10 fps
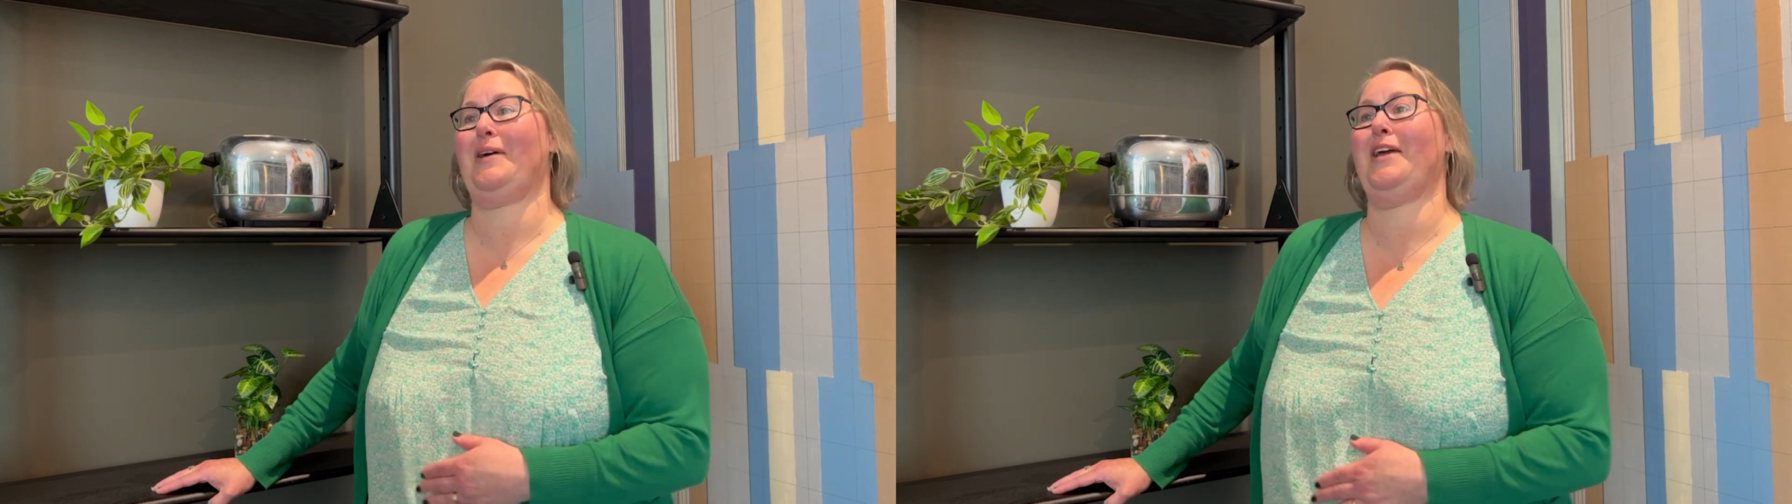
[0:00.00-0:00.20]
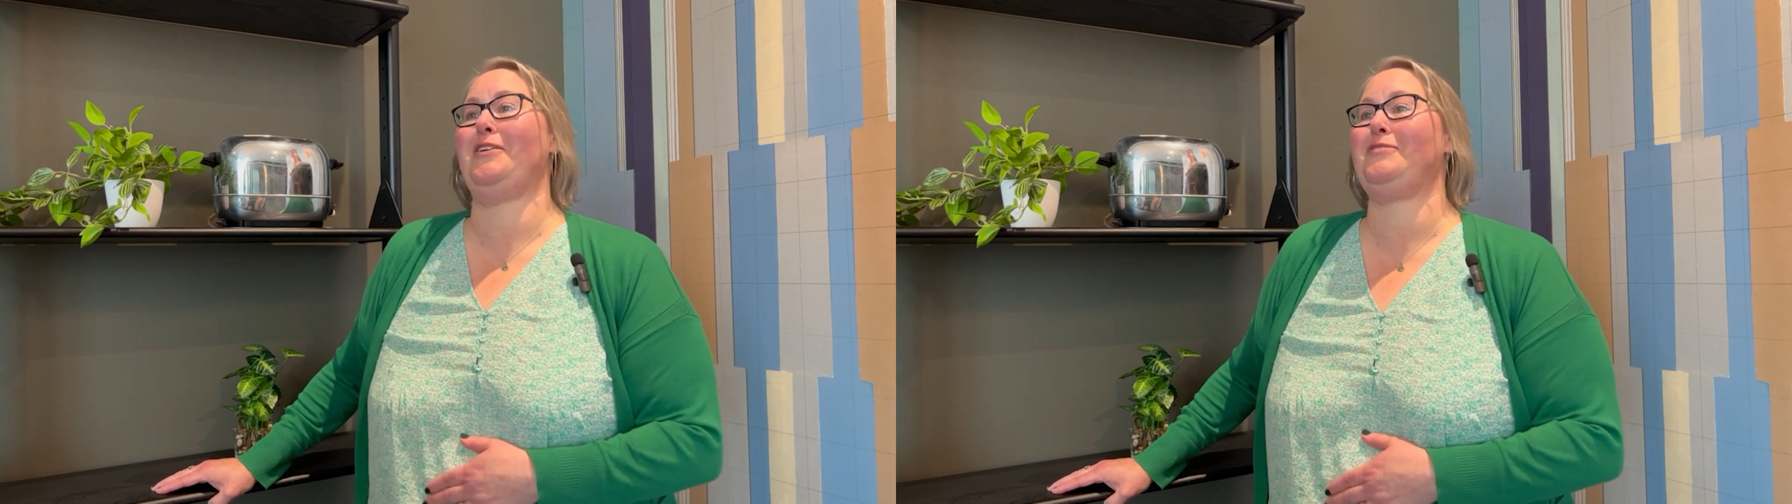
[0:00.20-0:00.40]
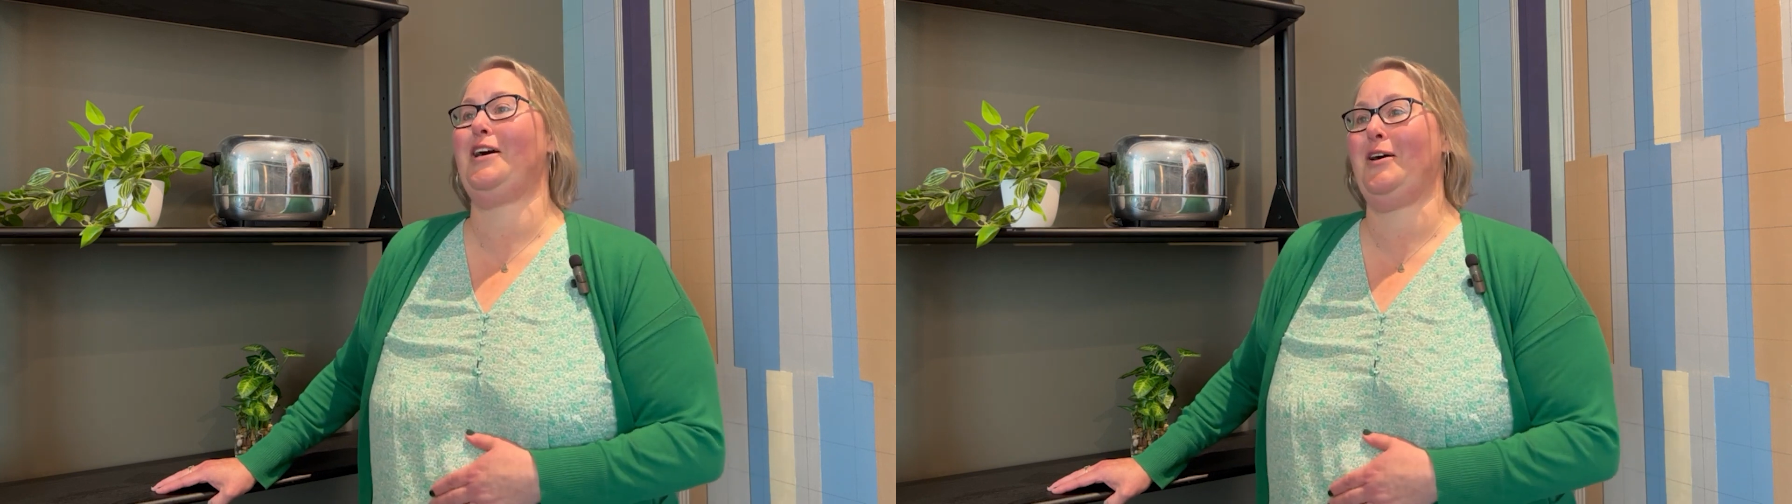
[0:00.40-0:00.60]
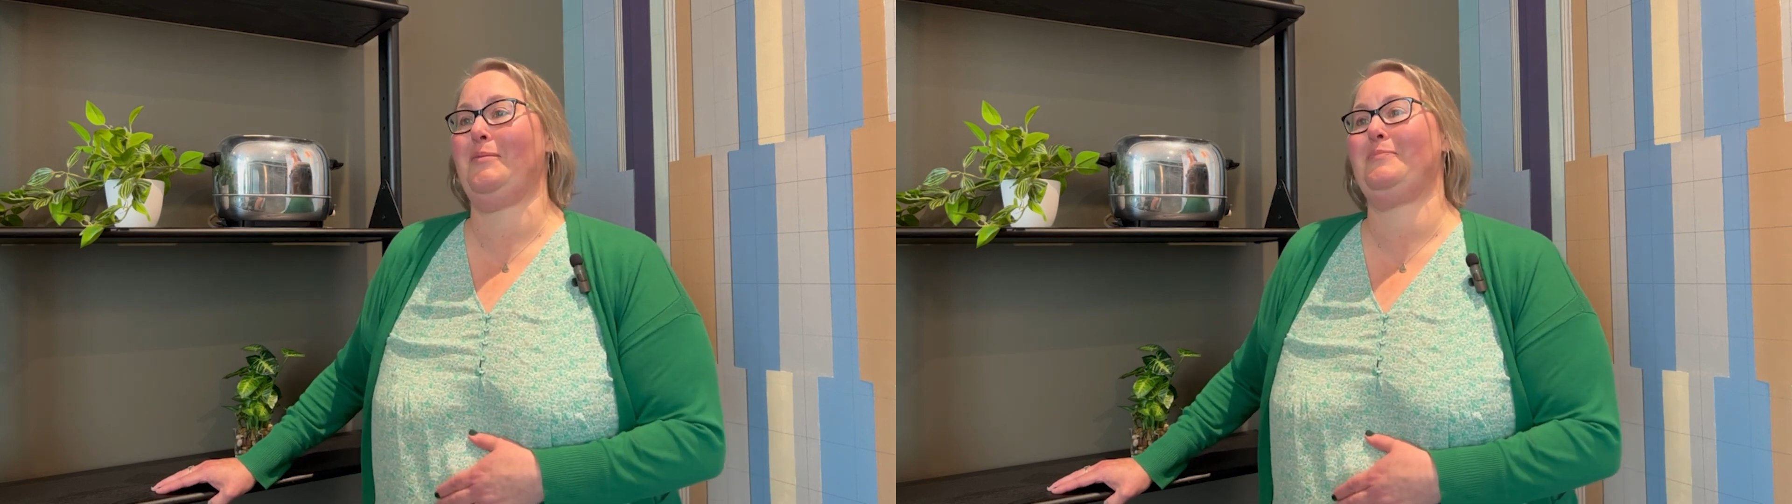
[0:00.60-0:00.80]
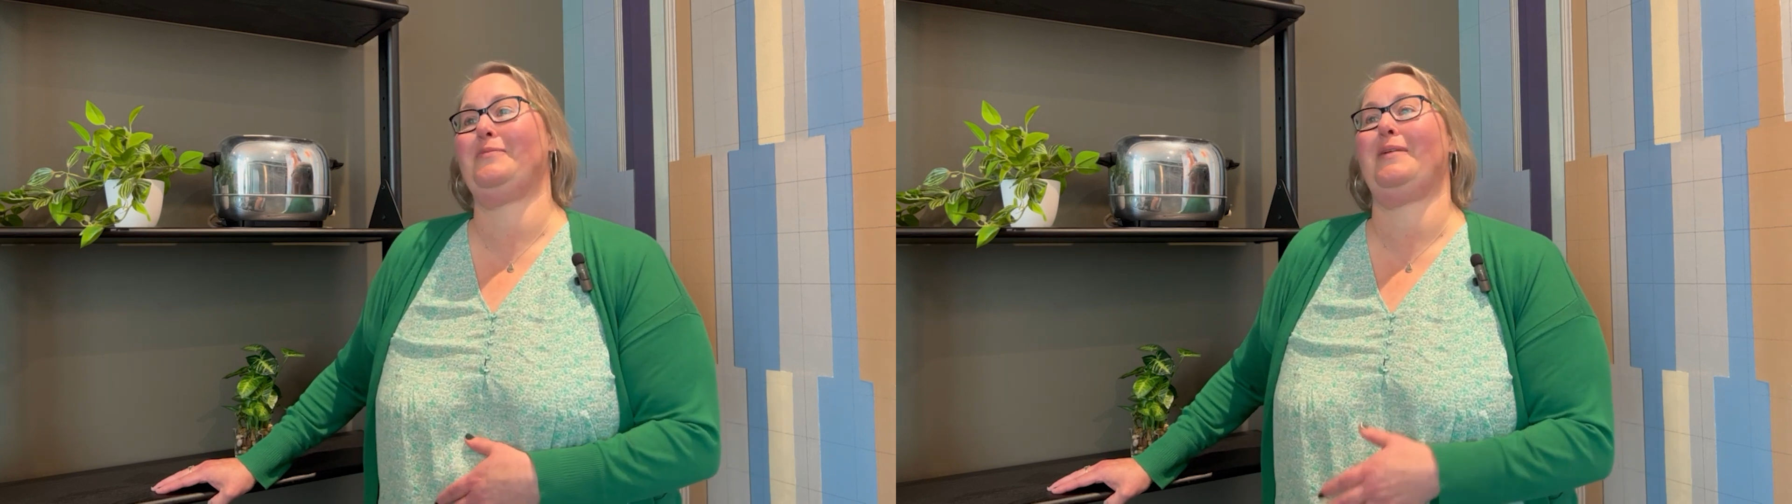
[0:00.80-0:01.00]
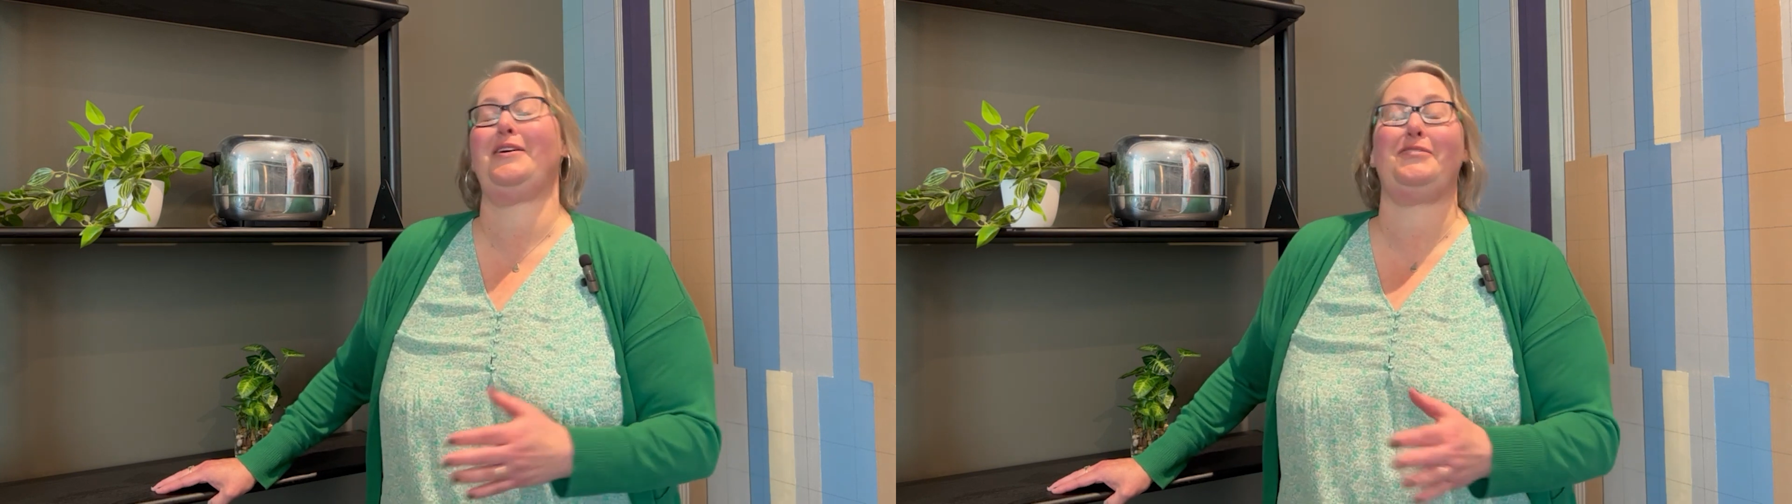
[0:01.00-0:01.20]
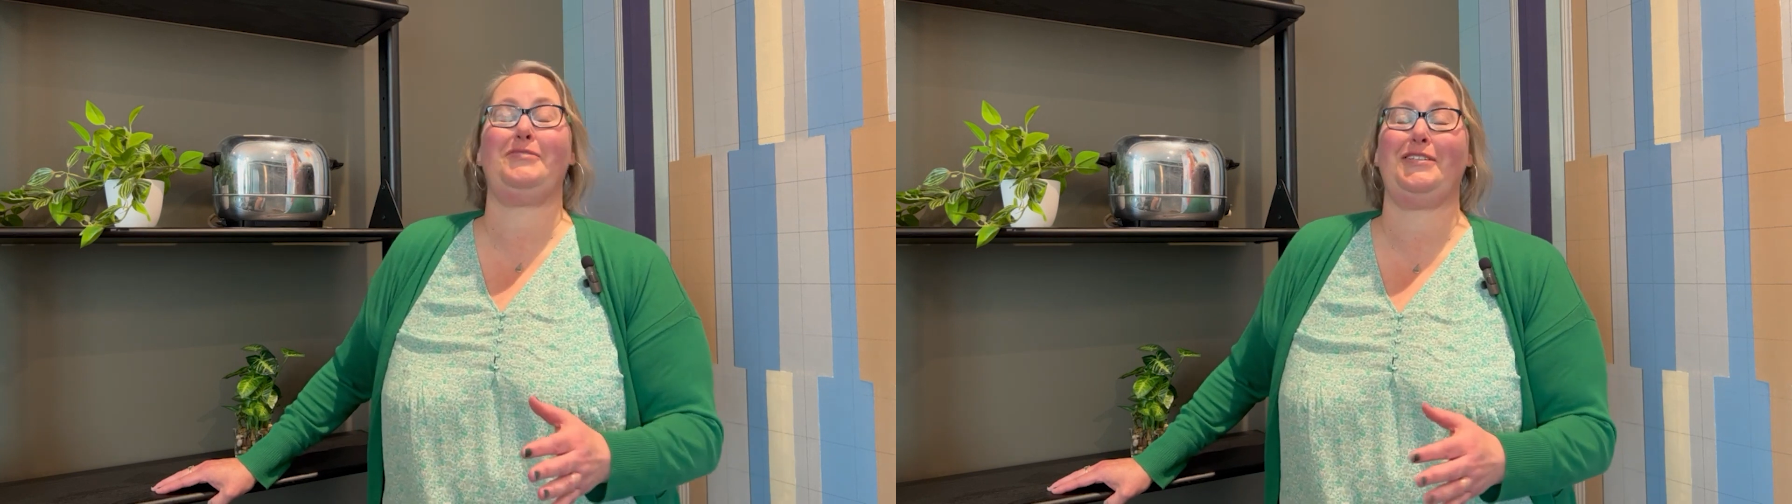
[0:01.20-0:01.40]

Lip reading: my own hump or my own